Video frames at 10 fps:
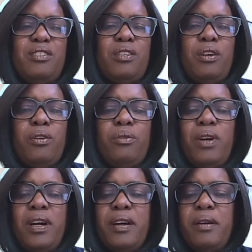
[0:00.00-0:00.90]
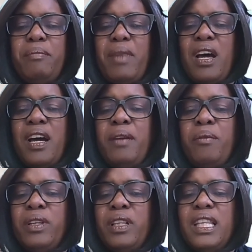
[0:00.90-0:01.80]
So I
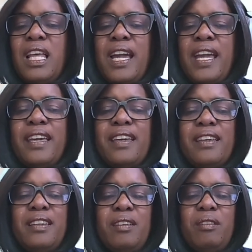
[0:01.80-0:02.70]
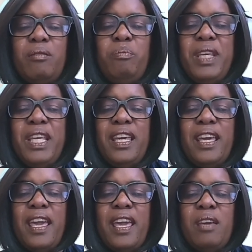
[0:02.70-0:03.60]
really like
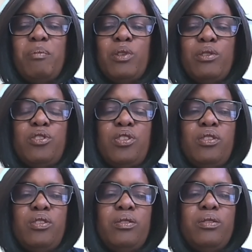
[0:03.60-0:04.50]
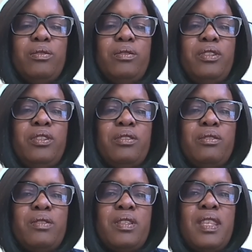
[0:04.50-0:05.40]
being able to
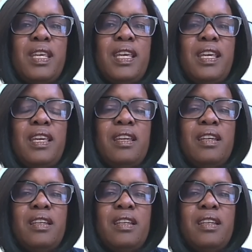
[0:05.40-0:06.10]
use the